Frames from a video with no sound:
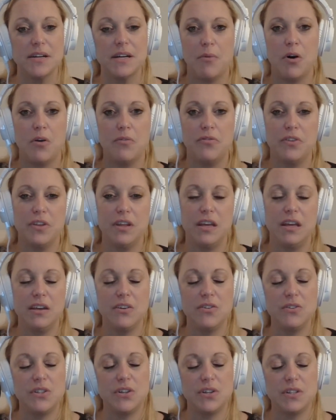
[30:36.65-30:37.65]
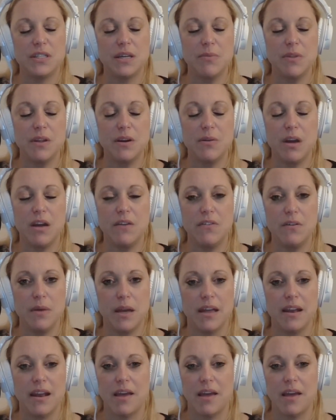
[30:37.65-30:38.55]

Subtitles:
Hopefully you took something away from it,